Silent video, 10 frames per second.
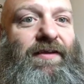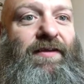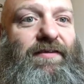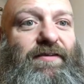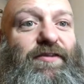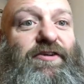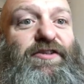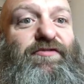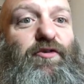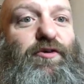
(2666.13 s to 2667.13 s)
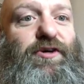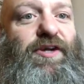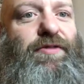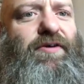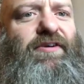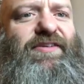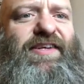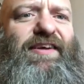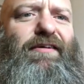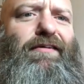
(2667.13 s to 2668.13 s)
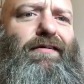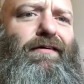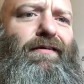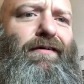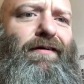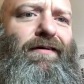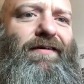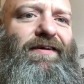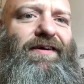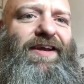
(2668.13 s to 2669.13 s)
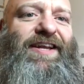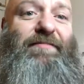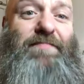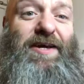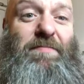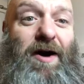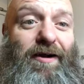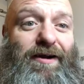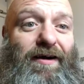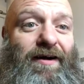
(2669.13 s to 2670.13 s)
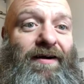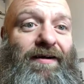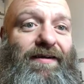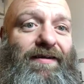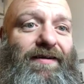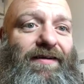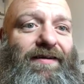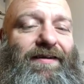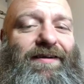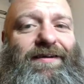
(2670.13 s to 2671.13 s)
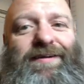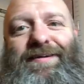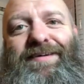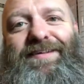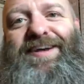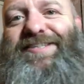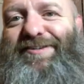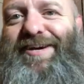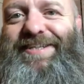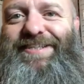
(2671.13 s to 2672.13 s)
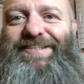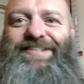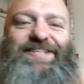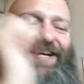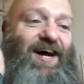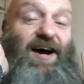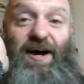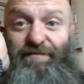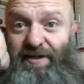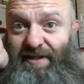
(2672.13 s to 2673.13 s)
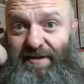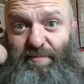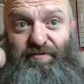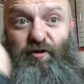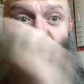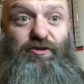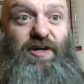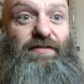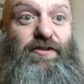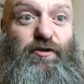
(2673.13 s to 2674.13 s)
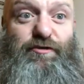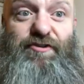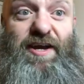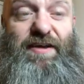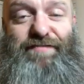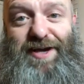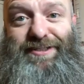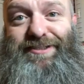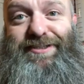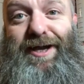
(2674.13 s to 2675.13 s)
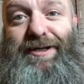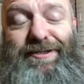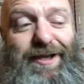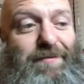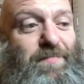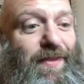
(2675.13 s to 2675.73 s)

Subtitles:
34 and a 30. Oh, in a marked car. That's horrendous, isn't it? I've had that before, driving the old Riot vans, and